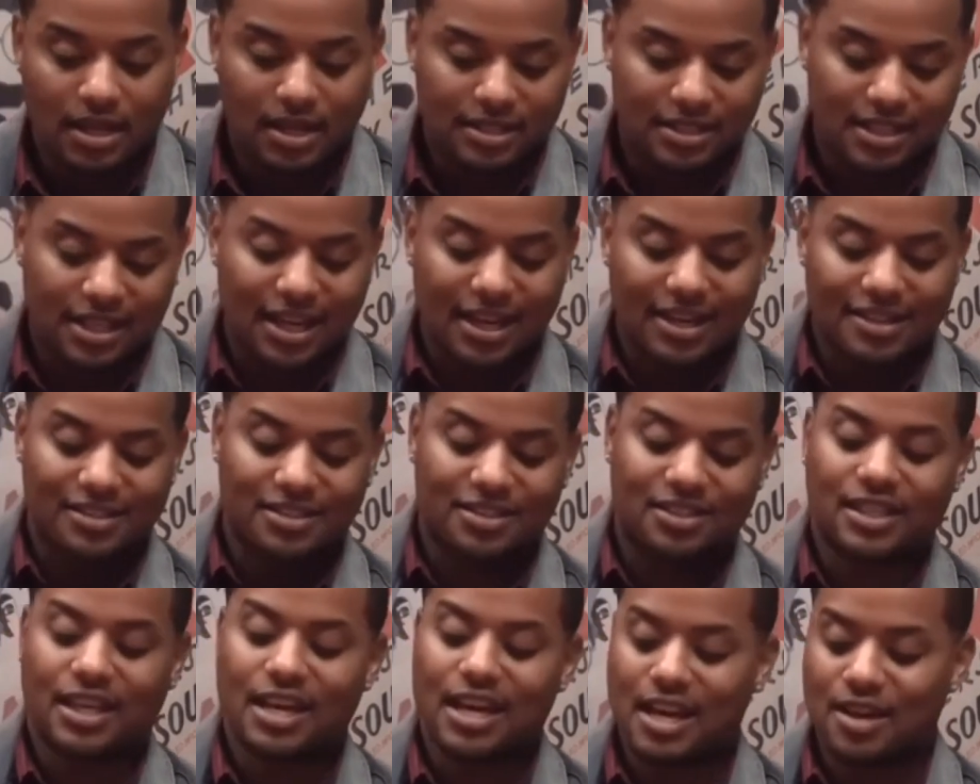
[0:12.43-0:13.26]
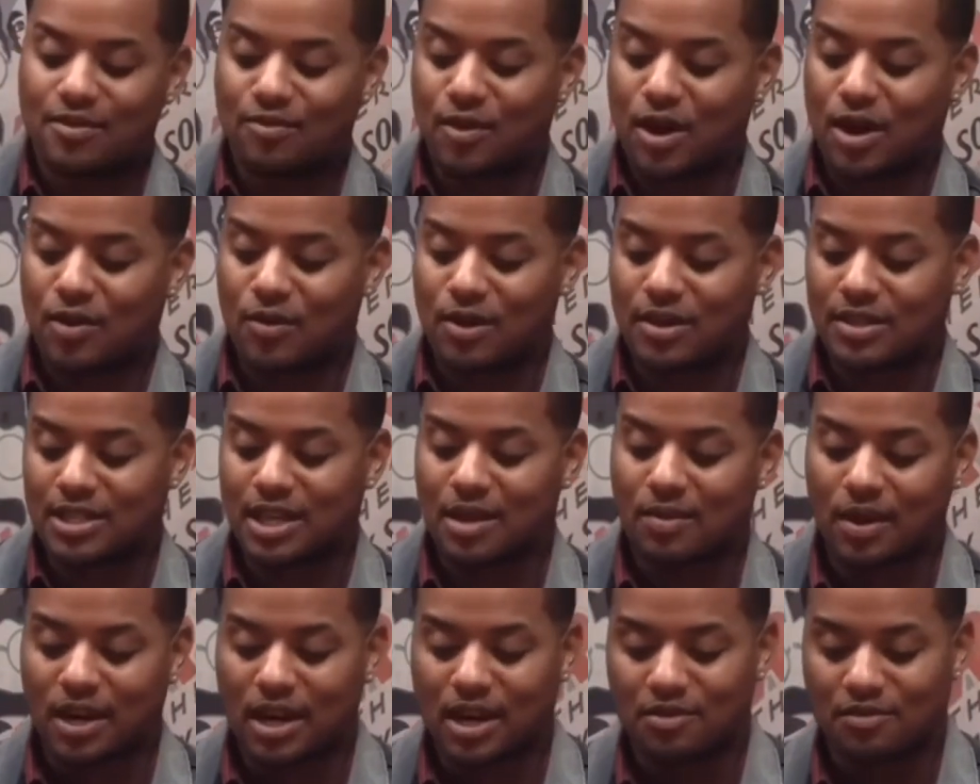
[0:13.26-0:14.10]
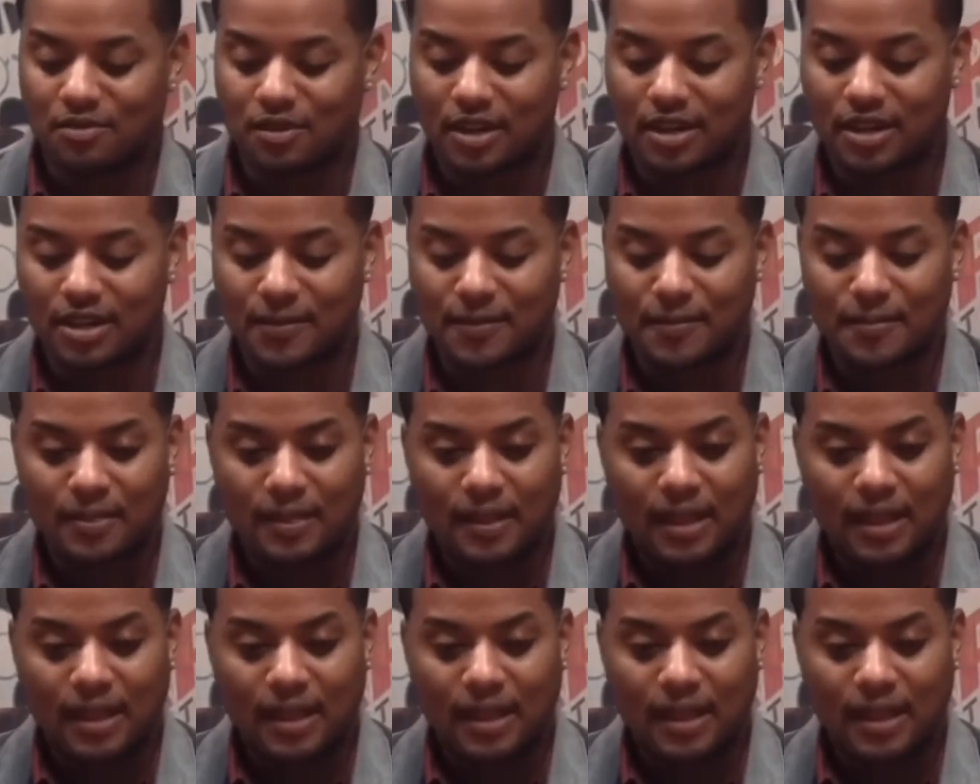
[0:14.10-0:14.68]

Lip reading: So I got saved right around the time I got funny.